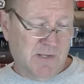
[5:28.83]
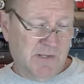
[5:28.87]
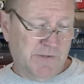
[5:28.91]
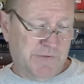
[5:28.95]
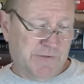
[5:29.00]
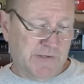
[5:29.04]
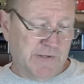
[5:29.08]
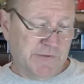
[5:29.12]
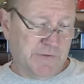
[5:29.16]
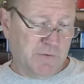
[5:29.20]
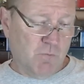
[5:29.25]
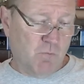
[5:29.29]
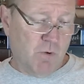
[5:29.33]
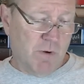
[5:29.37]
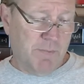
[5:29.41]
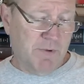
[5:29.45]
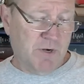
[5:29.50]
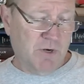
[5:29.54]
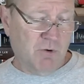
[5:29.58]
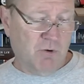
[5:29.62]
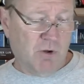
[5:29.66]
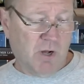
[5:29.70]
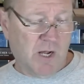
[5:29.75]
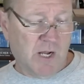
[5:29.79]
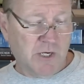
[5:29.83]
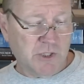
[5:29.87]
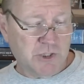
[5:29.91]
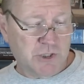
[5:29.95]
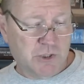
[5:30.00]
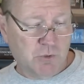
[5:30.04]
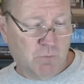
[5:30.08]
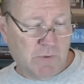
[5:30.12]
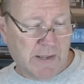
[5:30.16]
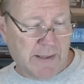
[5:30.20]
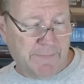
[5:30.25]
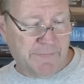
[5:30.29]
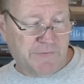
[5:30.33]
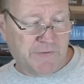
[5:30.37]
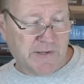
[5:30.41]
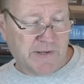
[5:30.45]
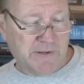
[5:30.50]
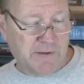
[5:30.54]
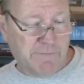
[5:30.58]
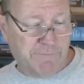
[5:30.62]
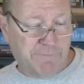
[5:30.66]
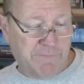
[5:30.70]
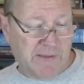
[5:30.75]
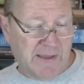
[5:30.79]
Says a woman who launched the
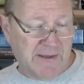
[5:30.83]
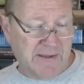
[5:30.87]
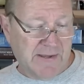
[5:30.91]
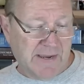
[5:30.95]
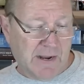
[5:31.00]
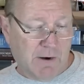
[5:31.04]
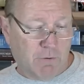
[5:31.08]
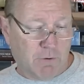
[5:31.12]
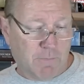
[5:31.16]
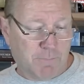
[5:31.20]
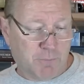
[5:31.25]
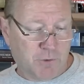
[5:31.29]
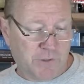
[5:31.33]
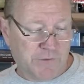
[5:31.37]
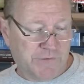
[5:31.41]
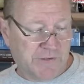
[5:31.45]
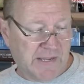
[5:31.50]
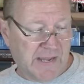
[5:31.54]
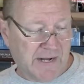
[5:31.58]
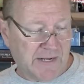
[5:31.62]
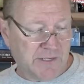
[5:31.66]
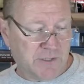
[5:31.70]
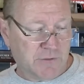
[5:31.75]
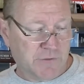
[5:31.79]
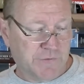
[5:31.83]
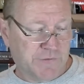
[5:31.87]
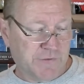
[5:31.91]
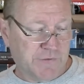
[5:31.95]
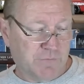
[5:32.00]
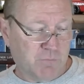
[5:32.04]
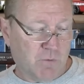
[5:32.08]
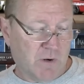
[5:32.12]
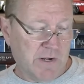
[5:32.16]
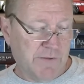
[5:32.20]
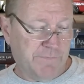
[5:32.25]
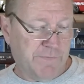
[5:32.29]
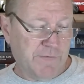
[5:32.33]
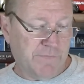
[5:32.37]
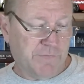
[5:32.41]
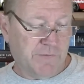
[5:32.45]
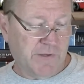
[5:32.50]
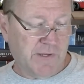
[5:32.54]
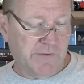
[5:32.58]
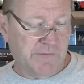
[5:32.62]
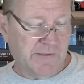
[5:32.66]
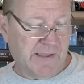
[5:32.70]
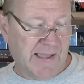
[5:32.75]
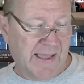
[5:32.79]
website Defend Our Protectors in
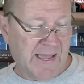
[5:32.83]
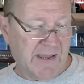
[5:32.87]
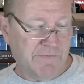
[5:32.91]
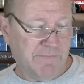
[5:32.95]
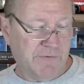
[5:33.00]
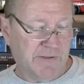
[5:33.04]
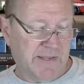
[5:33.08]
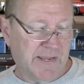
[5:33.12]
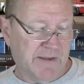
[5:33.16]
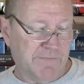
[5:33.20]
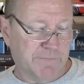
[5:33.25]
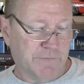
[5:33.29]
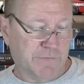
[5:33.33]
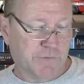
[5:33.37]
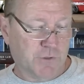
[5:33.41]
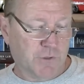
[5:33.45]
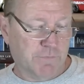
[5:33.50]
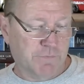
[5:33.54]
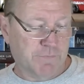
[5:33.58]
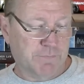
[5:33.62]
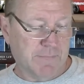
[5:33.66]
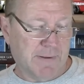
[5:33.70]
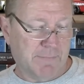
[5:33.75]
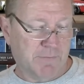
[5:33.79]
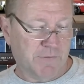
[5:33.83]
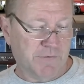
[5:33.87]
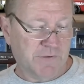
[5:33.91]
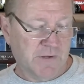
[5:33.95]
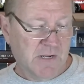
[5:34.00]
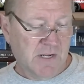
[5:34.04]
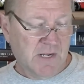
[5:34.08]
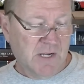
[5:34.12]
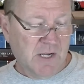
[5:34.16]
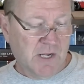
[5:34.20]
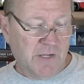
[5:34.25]
2015 to advocate for service members